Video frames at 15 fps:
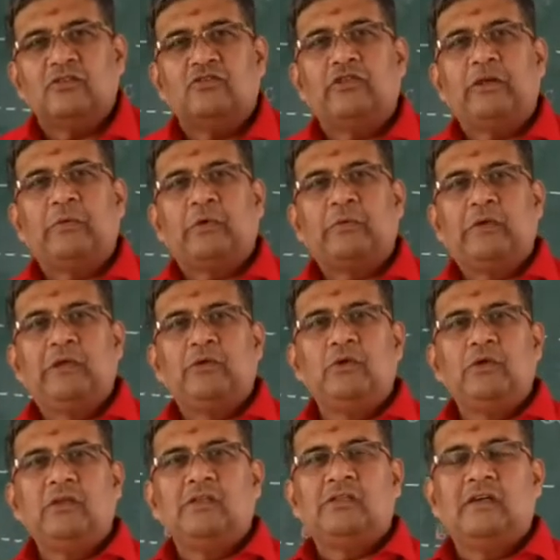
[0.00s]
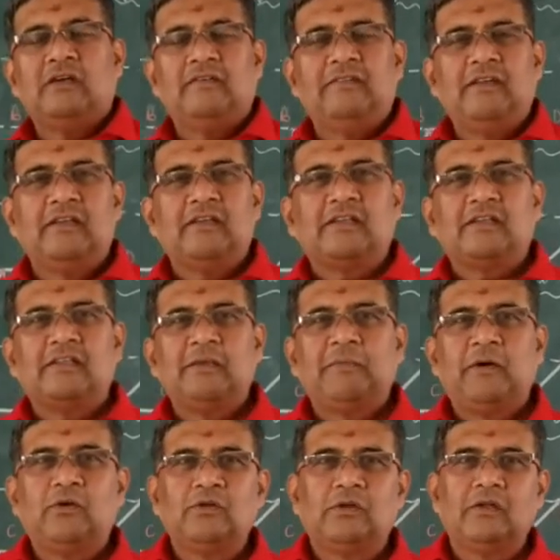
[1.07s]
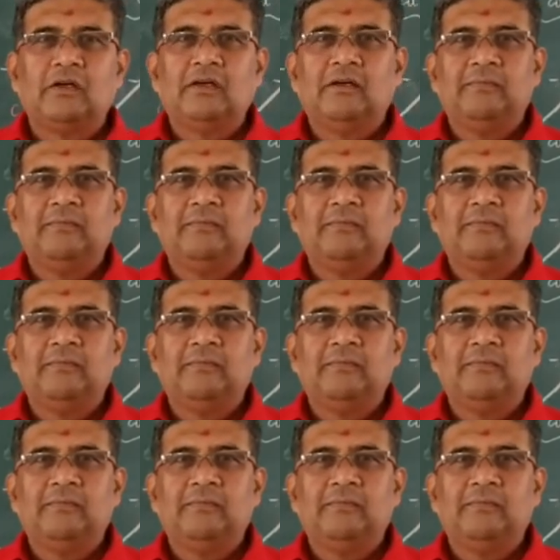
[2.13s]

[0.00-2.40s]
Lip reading: Today what we'll do is we'll discuss about